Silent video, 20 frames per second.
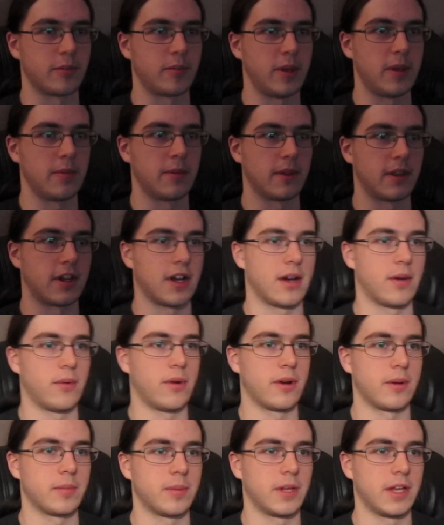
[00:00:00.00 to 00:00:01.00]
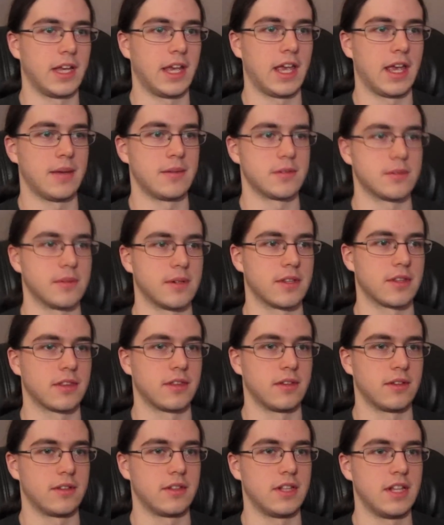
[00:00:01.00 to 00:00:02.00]
are the people that I want to play games with.
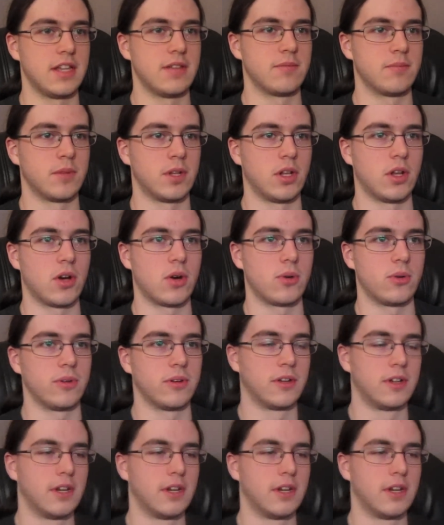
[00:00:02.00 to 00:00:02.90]
You leave them alone.